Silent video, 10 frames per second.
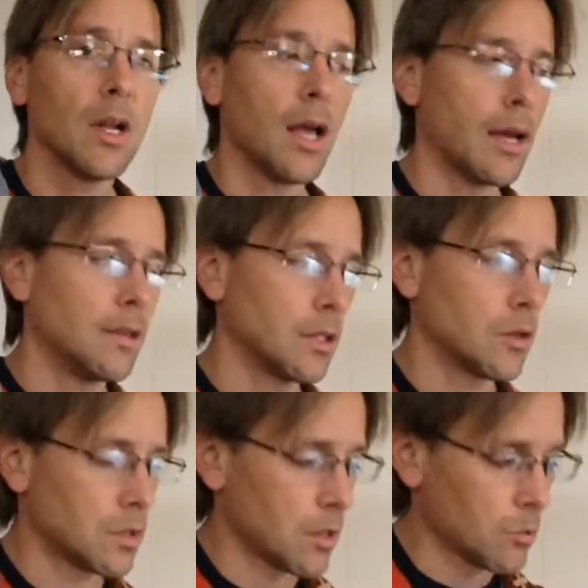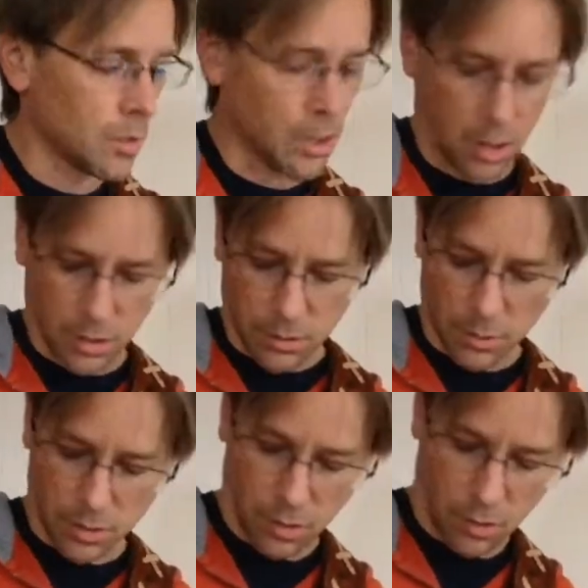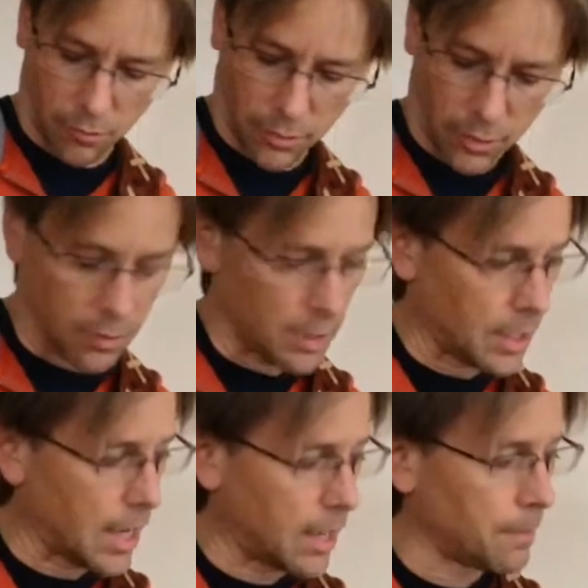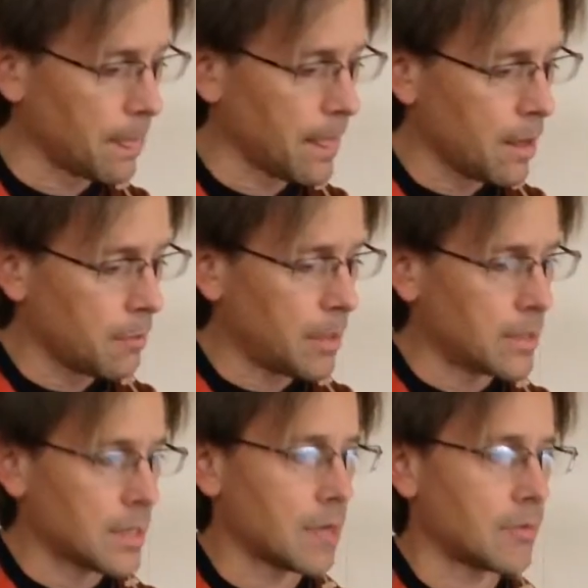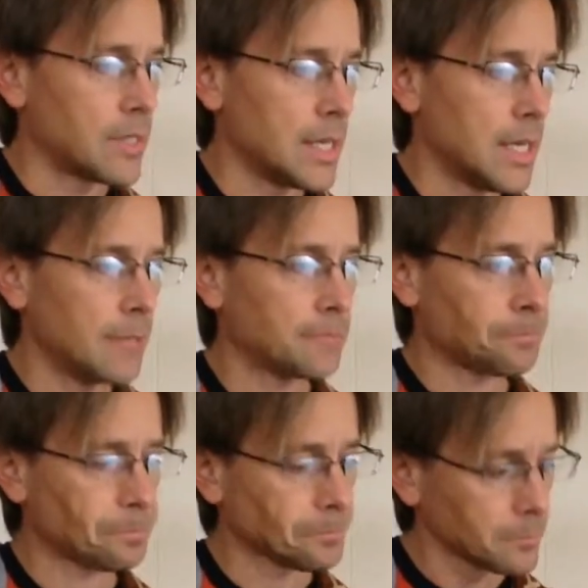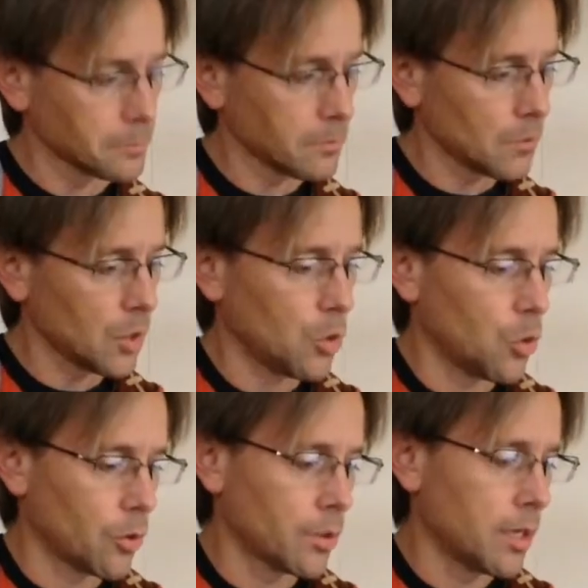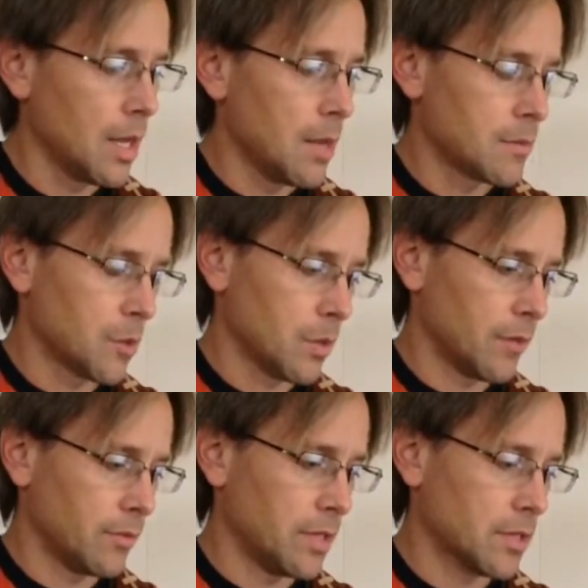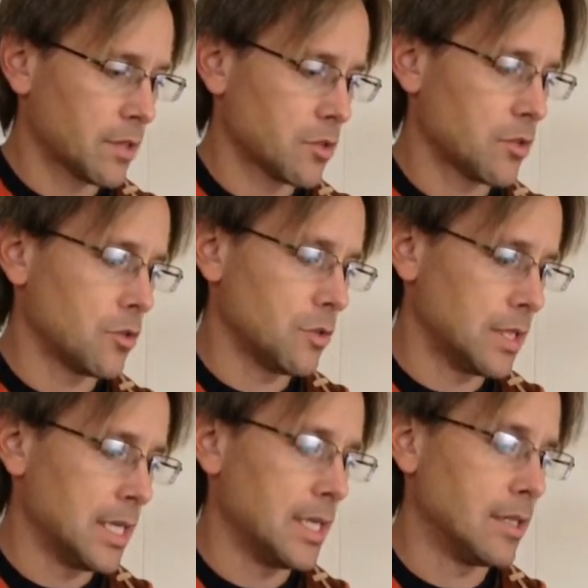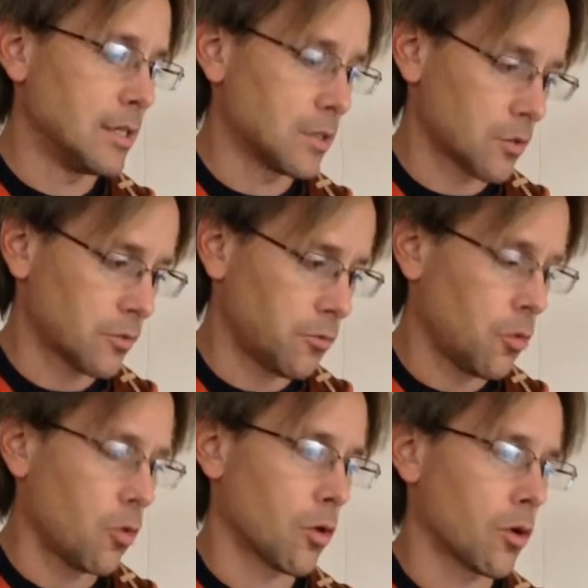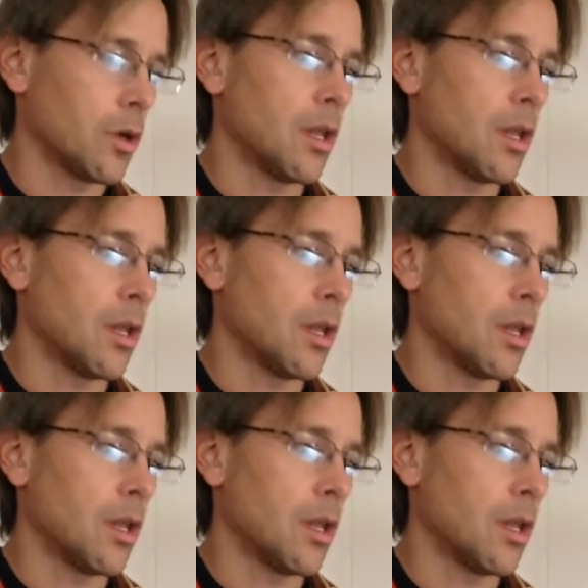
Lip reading: And then it goes into the really awesome guitar figure that he had based out of a D chord. So we have D sus2, D, D sus4,